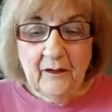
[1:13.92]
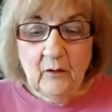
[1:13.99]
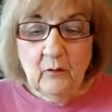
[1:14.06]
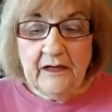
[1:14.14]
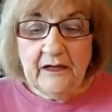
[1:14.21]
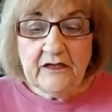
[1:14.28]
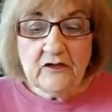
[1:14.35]

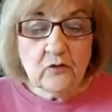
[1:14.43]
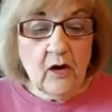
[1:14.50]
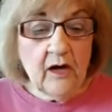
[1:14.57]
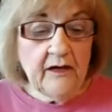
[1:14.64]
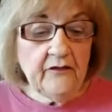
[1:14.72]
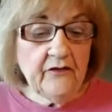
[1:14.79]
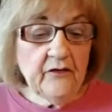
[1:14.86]
When it
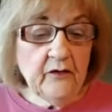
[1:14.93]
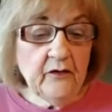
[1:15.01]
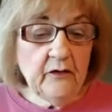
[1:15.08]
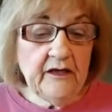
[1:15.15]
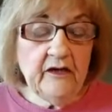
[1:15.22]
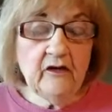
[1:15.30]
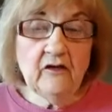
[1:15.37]
tries to
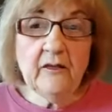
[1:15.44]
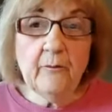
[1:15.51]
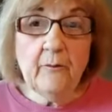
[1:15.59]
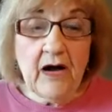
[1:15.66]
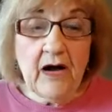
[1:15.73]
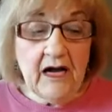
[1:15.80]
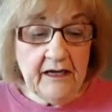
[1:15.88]
heal the
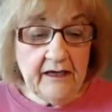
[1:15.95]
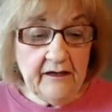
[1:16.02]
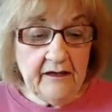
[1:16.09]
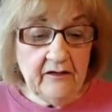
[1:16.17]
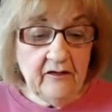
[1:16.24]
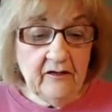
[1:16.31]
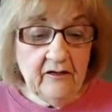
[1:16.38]

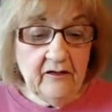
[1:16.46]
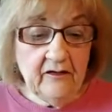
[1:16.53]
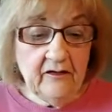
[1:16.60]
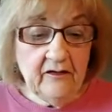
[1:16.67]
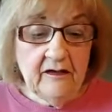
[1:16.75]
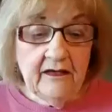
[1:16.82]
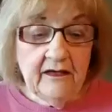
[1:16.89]
mind,
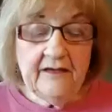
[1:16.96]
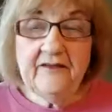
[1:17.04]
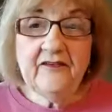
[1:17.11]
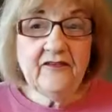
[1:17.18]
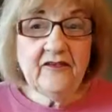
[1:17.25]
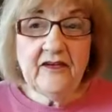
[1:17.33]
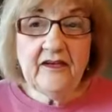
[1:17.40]

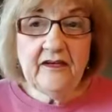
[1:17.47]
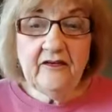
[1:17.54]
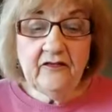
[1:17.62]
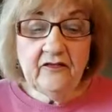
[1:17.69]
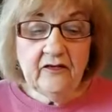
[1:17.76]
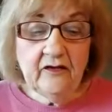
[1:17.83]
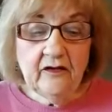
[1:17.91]
it
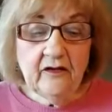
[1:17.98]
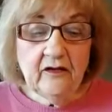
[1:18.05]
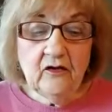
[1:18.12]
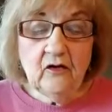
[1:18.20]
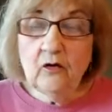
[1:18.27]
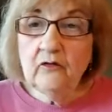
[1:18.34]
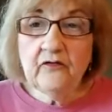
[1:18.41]
sees
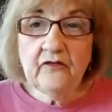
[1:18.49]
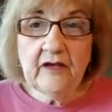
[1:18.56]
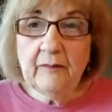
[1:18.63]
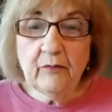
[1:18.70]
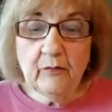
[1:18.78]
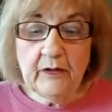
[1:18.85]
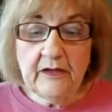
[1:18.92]
no
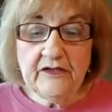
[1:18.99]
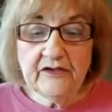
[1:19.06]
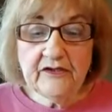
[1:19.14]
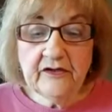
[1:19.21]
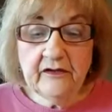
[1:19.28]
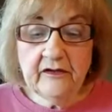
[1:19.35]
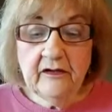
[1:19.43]

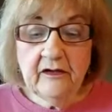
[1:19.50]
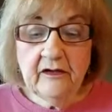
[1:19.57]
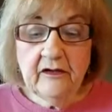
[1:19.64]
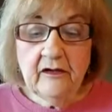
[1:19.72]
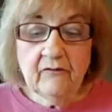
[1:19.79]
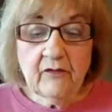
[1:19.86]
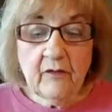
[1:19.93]
separation
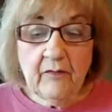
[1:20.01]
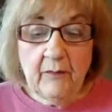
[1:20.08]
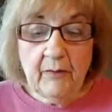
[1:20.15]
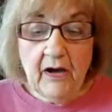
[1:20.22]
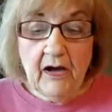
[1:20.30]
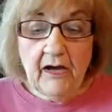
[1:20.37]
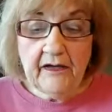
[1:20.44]
from the
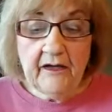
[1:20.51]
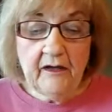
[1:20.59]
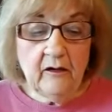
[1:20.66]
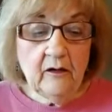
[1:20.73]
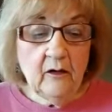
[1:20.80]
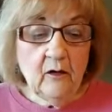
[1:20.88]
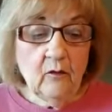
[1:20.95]

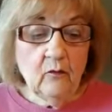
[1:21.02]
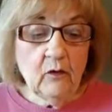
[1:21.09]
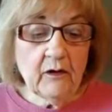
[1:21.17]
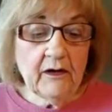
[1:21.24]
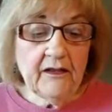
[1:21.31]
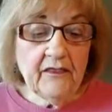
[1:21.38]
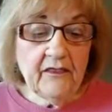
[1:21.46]
body
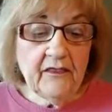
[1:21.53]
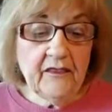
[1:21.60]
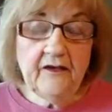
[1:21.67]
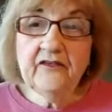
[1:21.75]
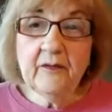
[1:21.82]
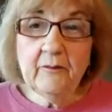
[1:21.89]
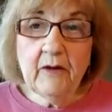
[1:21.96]
where it
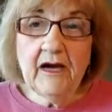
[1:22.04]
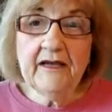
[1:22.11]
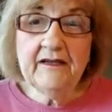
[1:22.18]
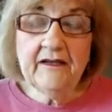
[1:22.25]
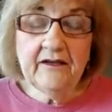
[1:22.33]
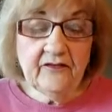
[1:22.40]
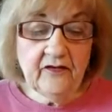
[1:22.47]
thinks the
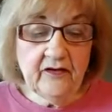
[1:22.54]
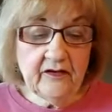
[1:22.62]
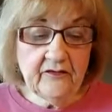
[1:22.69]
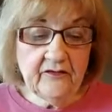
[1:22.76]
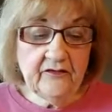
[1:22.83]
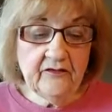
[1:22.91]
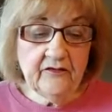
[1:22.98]
mind
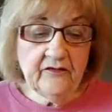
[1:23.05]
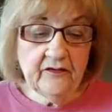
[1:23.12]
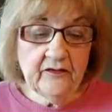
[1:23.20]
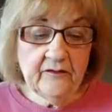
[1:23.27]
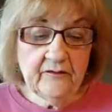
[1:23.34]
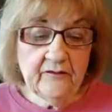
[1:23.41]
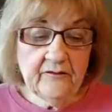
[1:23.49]
exists.
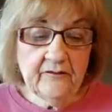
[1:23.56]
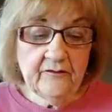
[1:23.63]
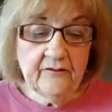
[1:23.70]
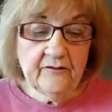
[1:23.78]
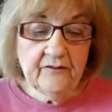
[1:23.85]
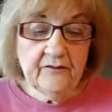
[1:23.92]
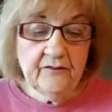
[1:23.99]

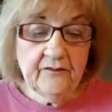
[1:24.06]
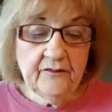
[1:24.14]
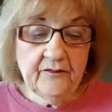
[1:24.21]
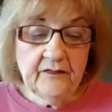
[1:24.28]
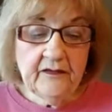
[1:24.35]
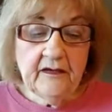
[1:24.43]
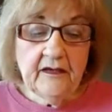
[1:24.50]

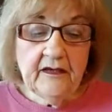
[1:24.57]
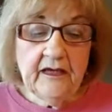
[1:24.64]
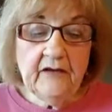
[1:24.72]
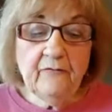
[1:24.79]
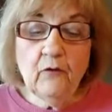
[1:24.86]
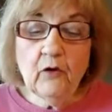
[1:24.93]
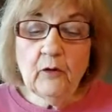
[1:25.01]

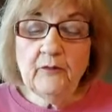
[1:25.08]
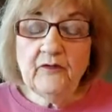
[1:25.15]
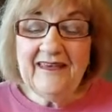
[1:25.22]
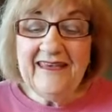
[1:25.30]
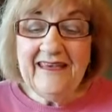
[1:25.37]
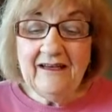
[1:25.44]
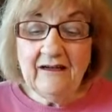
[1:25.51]
Its forms
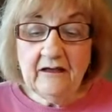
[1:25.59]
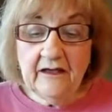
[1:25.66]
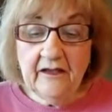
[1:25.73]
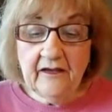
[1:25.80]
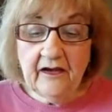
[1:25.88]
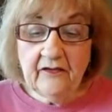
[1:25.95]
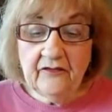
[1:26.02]
of
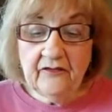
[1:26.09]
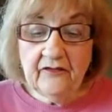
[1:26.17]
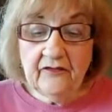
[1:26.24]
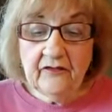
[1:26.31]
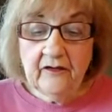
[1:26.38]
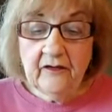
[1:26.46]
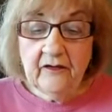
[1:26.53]
healing thus